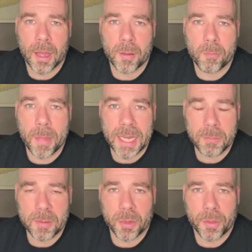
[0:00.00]
Many
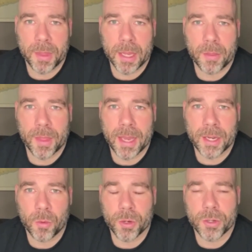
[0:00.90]
people think that
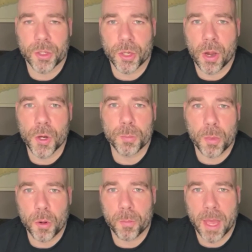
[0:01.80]
in order to charge
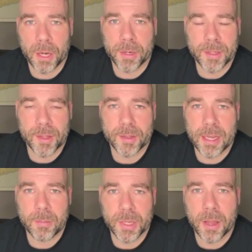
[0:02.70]
both batteries at the
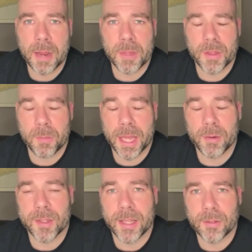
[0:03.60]
same time, that the
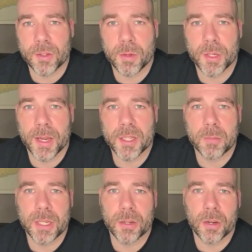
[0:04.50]
battery selector switch has
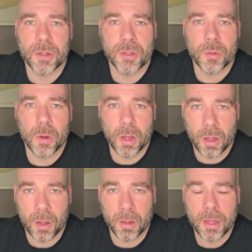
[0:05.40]
to be turned to
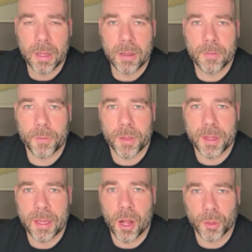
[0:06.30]
all for
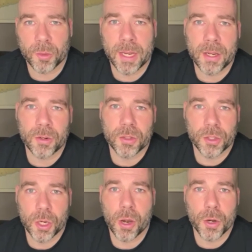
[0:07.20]
the alternator to
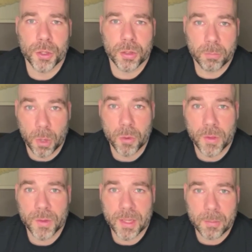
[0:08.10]
charge both
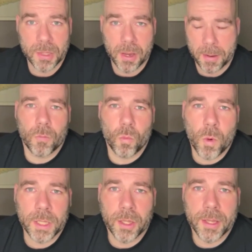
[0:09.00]
at the same time.
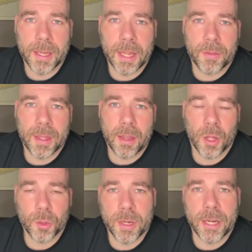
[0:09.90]
When looking at the
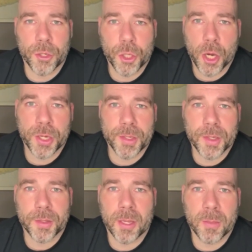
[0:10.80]
alternator charging
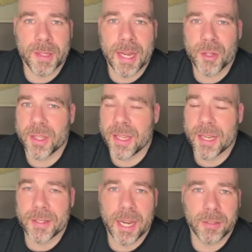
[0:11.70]
system, it's actually
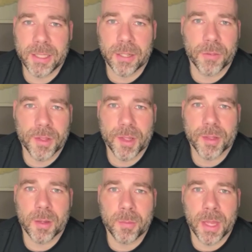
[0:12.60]
an entirely different
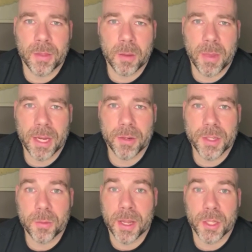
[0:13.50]
system than the battery
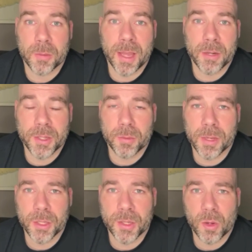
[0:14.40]
switch. The battery
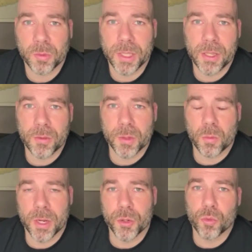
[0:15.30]
switch is only
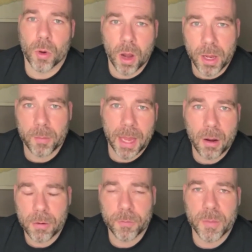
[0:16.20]
used when drawing
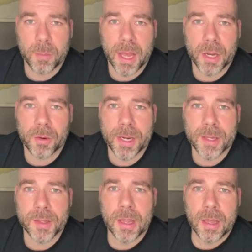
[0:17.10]
power from the
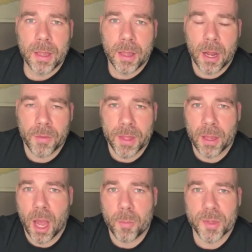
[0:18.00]
batteries. On
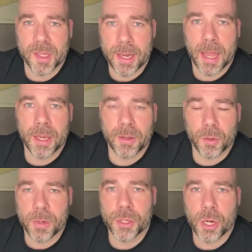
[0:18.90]
the opposite end,
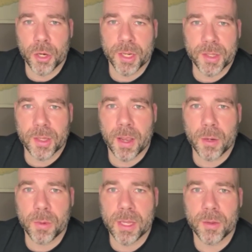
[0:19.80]
the recharging
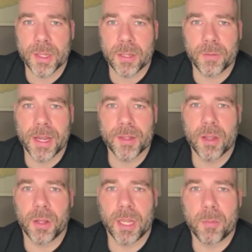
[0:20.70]
side, we use a device
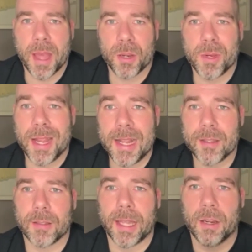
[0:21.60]
called a battery
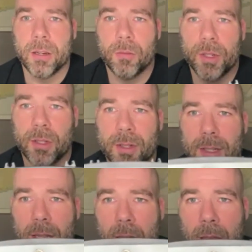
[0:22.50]
isolator, which
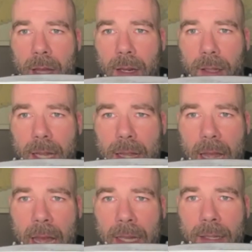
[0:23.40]
looks kind of like
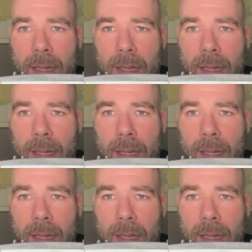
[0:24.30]
that.